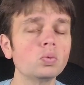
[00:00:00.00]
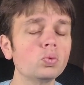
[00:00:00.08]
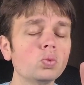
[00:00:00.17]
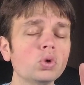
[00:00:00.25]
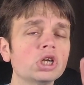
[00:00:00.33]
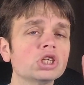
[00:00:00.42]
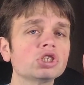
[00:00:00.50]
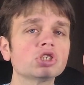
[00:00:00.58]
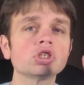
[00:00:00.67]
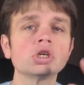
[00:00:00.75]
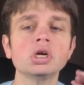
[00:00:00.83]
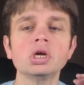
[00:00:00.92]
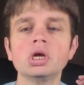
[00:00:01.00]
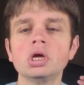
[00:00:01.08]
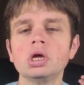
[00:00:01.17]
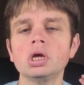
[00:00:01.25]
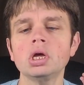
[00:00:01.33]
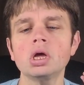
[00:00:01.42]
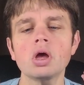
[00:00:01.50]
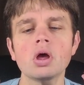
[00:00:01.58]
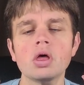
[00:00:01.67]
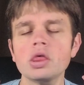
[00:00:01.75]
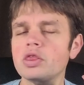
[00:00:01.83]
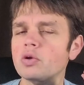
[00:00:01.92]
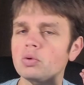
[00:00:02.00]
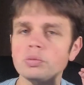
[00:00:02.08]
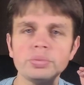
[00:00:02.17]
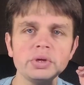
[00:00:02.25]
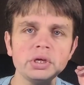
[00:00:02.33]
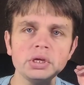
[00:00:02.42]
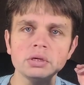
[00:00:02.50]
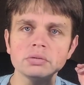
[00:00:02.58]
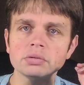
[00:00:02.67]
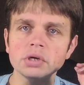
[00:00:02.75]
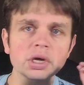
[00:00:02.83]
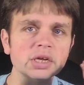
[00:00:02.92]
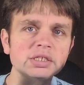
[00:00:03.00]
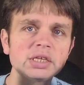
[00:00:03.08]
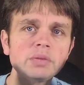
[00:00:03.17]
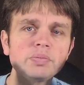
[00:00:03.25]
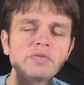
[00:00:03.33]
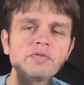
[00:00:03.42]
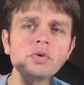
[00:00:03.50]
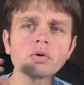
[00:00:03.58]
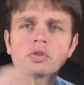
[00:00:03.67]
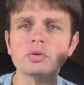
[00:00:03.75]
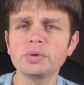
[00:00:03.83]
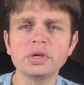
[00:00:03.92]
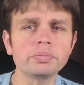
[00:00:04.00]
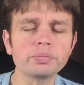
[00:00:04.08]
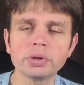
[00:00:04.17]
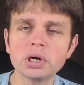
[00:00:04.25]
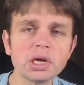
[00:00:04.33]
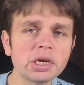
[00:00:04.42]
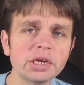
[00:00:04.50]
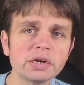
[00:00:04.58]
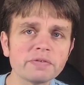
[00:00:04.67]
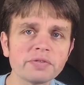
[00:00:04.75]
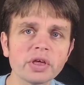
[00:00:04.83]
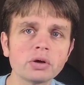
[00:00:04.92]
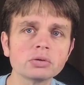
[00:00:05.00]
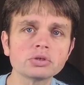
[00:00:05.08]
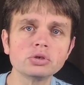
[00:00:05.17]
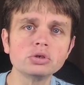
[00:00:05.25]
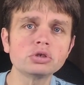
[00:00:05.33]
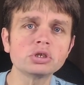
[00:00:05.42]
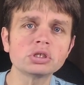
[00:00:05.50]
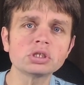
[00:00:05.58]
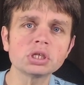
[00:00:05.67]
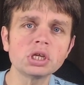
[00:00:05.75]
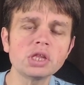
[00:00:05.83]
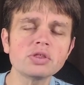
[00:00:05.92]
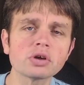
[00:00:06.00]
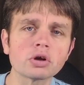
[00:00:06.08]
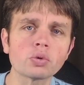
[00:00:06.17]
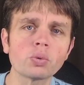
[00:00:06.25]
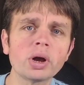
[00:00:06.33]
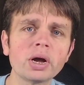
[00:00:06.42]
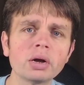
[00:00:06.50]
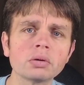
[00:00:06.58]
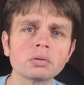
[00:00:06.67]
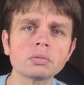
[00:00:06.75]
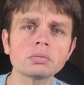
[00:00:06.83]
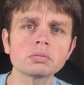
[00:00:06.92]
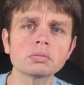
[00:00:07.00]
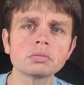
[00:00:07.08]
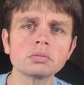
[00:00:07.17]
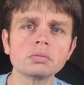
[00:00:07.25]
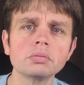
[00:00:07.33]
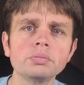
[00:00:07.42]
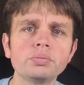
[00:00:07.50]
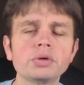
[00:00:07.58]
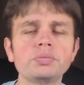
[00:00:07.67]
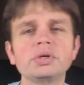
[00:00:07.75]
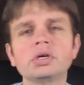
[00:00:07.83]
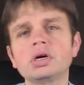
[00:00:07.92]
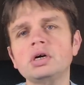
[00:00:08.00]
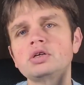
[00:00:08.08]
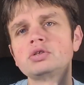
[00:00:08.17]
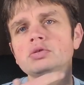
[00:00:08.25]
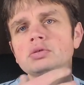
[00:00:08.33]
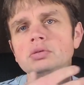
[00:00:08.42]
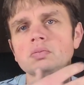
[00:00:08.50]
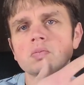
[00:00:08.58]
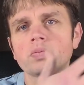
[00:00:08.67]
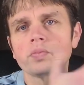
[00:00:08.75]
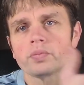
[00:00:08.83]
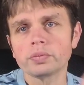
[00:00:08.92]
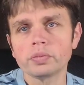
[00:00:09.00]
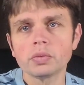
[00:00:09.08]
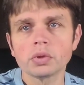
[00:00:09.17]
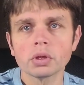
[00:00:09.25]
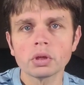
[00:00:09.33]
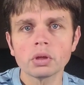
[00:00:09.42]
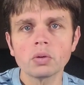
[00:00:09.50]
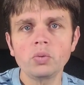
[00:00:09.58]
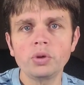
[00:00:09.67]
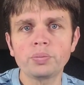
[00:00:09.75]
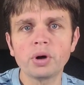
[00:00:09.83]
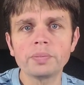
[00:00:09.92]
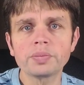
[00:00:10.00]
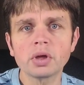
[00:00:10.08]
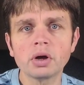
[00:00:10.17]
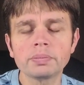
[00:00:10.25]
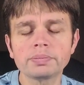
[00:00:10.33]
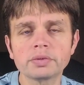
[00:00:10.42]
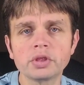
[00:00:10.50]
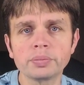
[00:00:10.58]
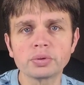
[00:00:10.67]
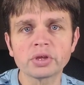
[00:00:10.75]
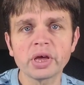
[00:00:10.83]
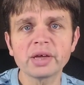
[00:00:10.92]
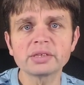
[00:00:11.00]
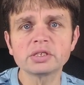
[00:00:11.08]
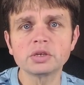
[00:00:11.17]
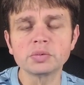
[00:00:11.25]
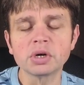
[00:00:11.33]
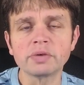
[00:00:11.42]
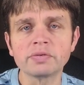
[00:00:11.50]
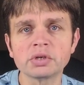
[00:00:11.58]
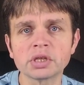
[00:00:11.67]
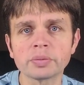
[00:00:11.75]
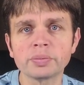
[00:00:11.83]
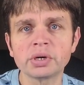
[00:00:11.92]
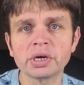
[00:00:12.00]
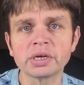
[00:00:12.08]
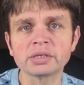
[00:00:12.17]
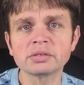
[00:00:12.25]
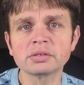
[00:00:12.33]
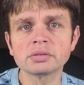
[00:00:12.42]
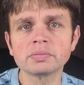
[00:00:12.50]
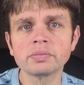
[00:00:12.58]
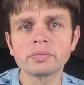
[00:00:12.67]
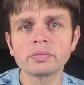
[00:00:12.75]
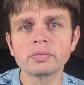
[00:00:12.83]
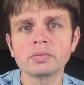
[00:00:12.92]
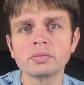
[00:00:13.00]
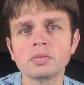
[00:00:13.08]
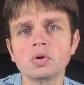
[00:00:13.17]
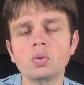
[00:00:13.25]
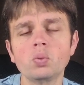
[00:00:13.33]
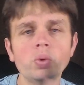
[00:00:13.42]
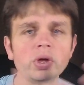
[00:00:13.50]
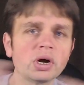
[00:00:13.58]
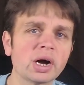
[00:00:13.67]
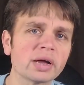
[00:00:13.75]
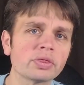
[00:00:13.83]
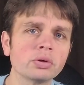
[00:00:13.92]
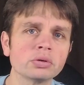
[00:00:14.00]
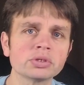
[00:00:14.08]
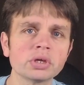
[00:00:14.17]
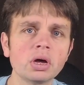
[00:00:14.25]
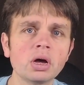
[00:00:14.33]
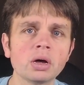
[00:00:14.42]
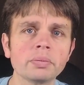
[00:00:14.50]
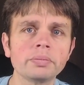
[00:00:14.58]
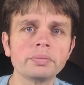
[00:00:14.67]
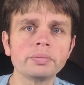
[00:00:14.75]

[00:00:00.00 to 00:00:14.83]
which there will be, like I said before, there'll be plenty of those nutrients in the ground, but because we bumped up the potassium level in our plants, we lock those up.